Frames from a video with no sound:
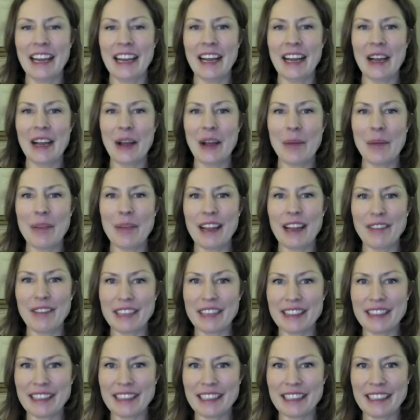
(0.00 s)

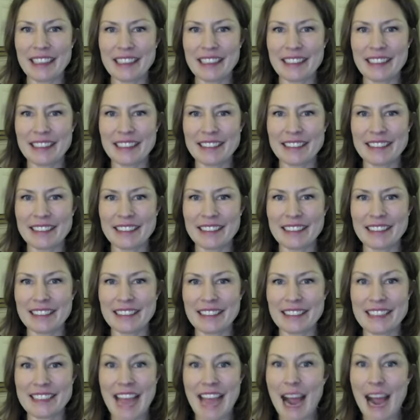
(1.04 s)
everything
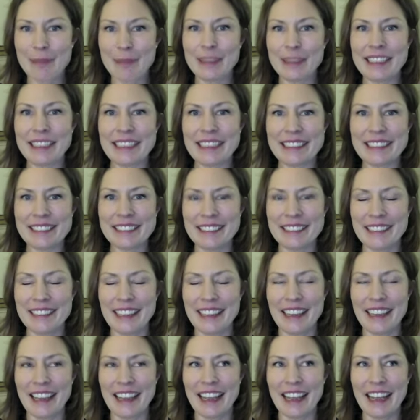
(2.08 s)
is happening,
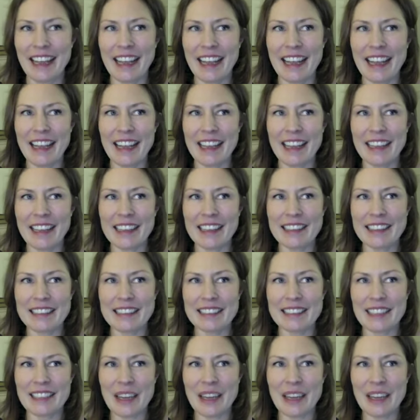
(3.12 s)
and